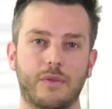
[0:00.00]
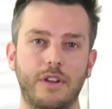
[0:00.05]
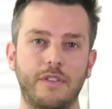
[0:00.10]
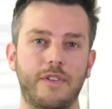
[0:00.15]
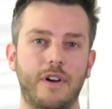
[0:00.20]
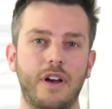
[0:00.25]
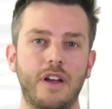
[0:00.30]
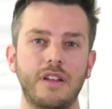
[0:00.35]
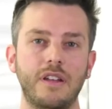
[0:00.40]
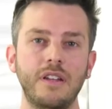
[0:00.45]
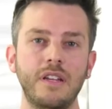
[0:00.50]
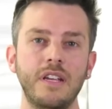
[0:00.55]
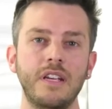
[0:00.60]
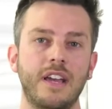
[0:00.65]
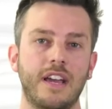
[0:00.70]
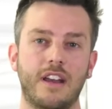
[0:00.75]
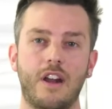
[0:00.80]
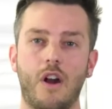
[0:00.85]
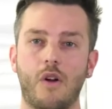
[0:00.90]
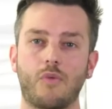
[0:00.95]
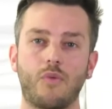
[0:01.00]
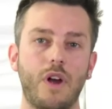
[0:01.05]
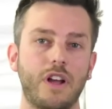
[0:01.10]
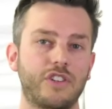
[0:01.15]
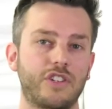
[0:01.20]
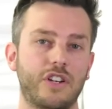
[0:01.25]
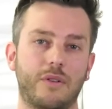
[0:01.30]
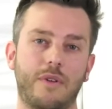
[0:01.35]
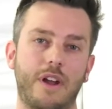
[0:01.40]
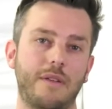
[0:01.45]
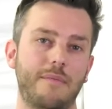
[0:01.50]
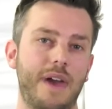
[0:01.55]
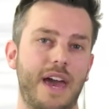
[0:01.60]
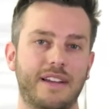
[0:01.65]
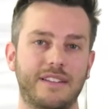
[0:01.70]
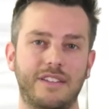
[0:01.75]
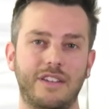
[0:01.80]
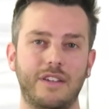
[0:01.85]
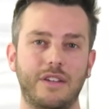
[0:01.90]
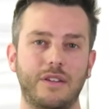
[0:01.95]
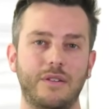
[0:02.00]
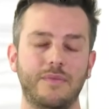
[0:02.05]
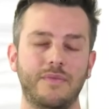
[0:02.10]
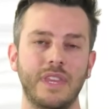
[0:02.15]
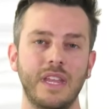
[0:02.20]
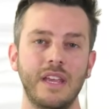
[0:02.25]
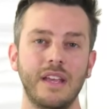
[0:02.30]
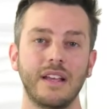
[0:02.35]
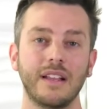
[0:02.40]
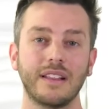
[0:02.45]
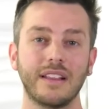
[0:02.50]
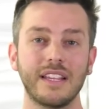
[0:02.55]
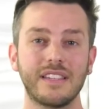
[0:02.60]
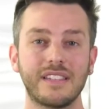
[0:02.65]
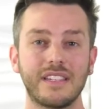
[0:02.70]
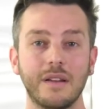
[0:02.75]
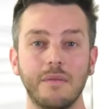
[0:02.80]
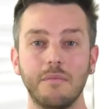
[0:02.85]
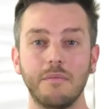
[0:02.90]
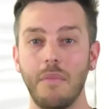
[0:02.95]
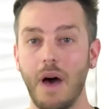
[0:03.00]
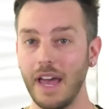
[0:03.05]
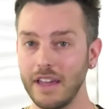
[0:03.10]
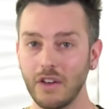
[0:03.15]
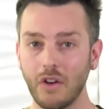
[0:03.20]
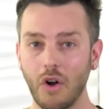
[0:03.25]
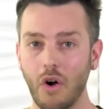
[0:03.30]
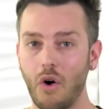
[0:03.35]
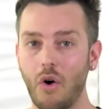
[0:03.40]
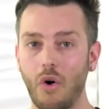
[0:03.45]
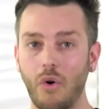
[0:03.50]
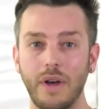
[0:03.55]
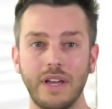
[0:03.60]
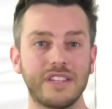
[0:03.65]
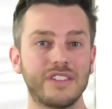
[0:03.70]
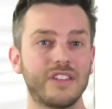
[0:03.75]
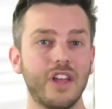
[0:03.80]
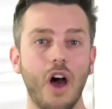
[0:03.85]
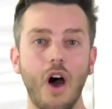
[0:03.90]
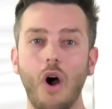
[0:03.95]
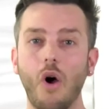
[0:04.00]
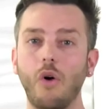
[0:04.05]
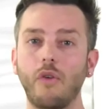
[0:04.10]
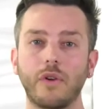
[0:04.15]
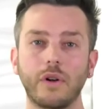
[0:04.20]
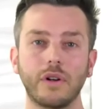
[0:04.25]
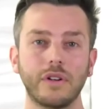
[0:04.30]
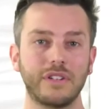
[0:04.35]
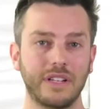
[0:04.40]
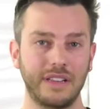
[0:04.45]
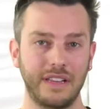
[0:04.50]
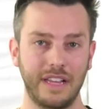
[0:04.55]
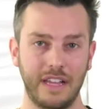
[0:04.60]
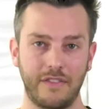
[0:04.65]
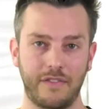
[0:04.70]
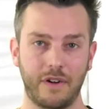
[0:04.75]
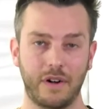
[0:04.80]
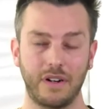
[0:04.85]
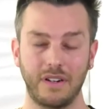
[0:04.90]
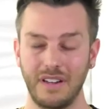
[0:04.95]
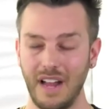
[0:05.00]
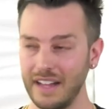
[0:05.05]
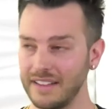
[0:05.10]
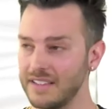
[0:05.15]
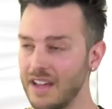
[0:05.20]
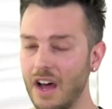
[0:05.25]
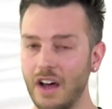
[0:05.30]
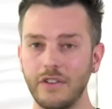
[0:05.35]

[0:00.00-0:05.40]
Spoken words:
a refund and I'll rush it right back to you. Listen, my goal is to over-deliver, not to